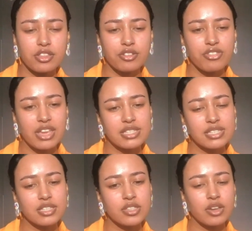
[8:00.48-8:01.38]
their
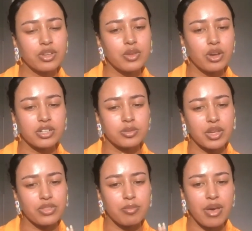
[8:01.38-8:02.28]
faces. So I really wanted to play
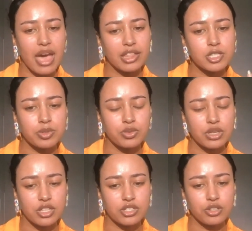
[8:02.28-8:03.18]
with the balance between
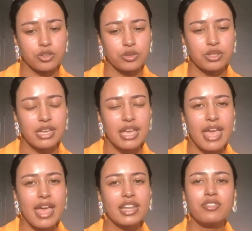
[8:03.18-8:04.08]
the two.
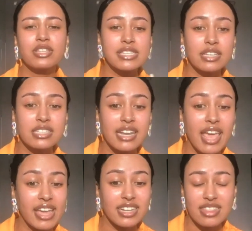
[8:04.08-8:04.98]
And even still
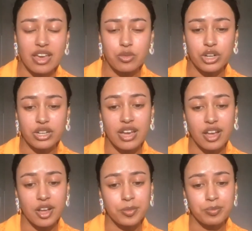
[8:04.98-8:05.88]
today, I did that work
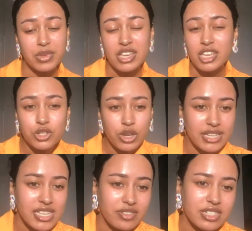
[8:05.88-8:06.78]
um, in
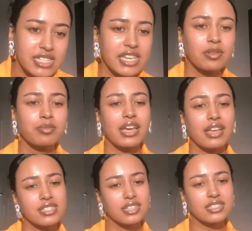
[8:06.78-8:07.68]
2017, but
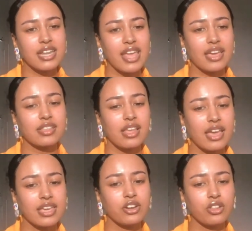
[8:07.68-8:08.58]
still today, I, I
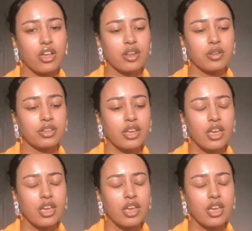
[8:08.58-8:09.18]
hear a lot of